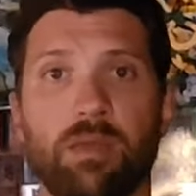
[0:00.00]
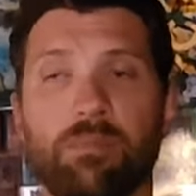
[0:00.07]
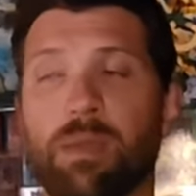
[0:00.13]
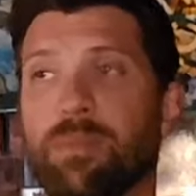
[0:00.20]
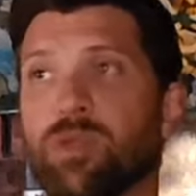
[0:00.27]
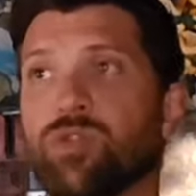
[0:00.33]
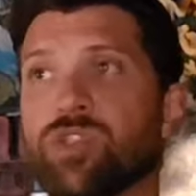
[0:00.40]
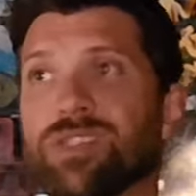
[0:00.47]

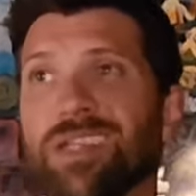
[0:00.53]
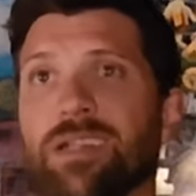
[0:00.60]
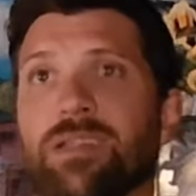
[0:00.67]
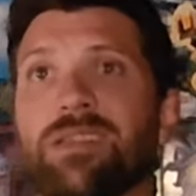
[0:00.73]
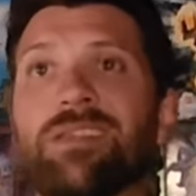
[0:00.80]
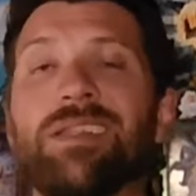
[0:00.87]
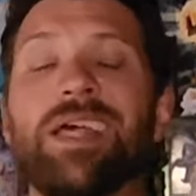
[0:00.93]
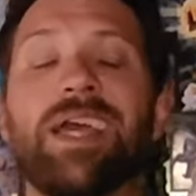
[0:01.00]
Maybe you just get a
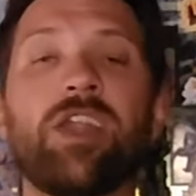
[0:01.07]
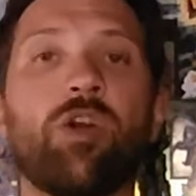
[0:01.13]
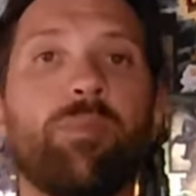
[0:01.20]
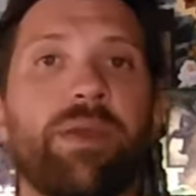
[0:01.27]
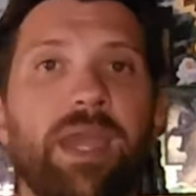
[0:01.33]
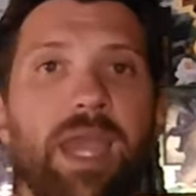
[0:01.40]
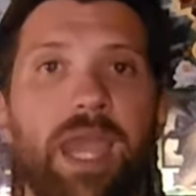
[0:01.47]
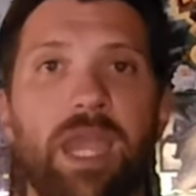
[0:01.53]
little
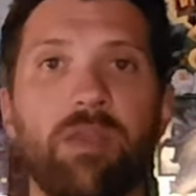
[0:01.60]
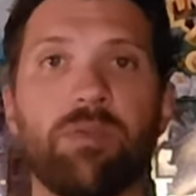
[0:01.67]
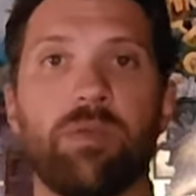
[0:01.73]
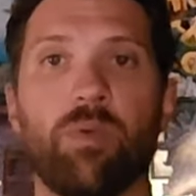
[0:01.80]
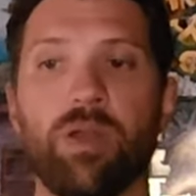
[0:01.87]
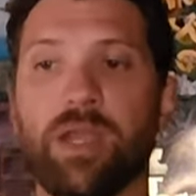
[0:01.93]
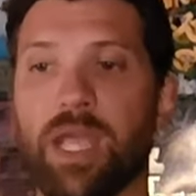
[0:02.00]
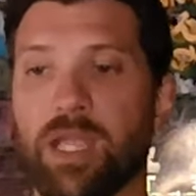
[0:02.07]
bit angry
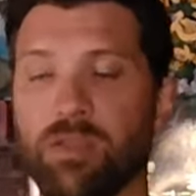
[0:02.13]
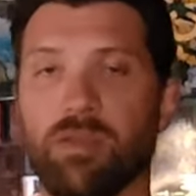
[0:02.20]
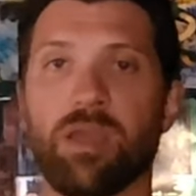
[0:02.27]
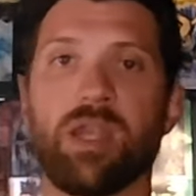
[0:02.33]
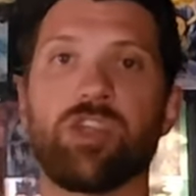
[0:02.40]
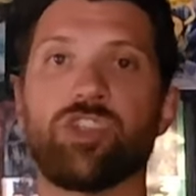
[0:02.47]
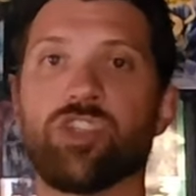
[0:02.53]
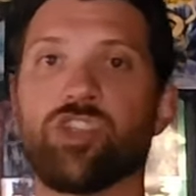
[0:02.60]
one day and you
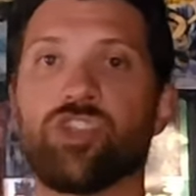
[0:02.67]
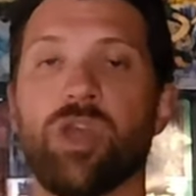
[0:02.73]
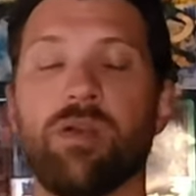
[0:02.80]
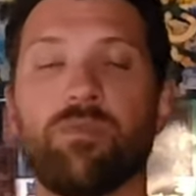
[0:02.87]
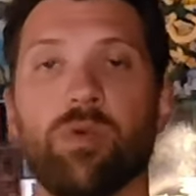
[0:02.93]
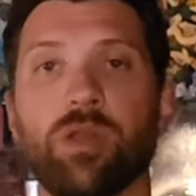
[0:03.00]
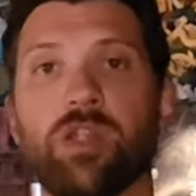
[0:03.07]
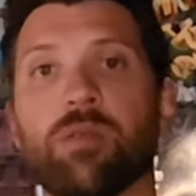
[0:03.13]
kinda just
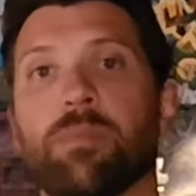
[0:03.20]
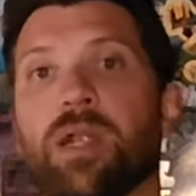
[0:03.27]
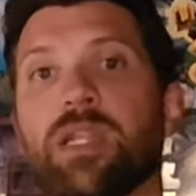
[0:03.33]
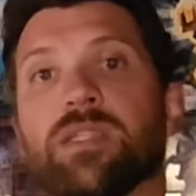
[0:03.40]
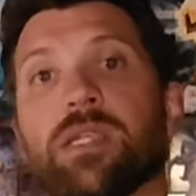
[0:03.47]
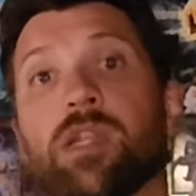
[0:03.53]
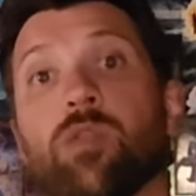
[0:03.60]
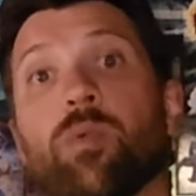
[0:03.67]
shove one of your
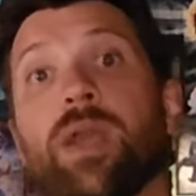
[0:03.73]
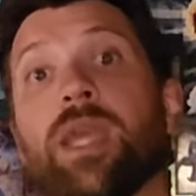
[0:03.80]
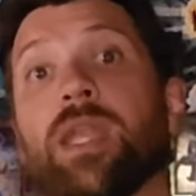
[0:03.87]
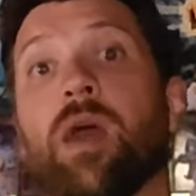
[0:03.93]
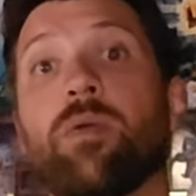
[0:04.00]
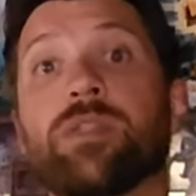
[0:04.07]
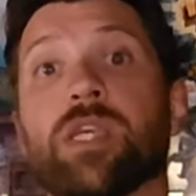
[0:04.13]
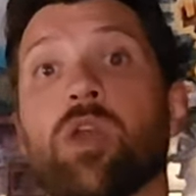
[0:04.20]
buddies out of the way, and
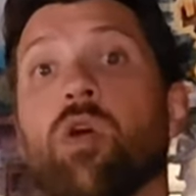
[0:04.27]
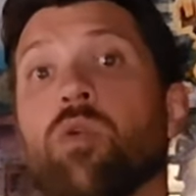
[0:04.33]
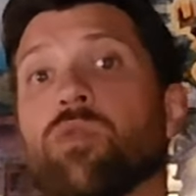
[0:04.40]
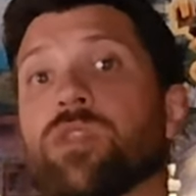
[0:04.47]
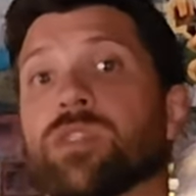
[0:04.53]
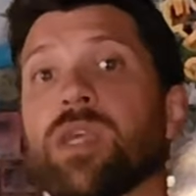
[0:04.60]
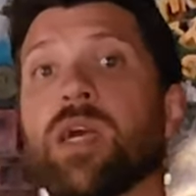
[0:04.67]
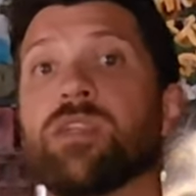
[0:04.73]
now he's like, oh,
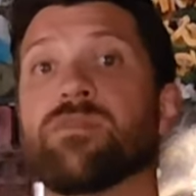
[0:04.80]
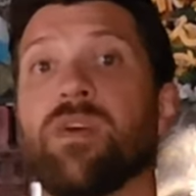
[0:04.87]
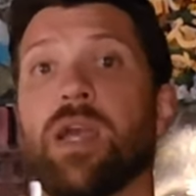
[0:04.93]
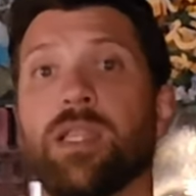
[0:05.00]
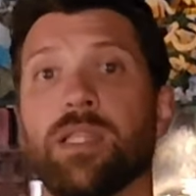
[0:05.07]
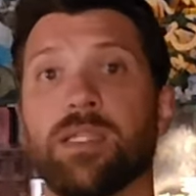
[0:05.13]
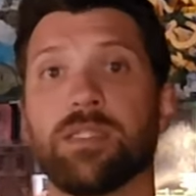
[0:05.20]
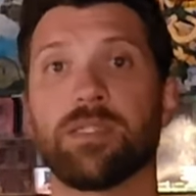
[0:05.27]
this guy is
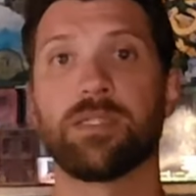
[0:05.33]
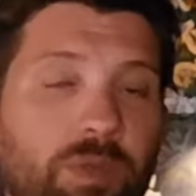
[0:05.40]
violent.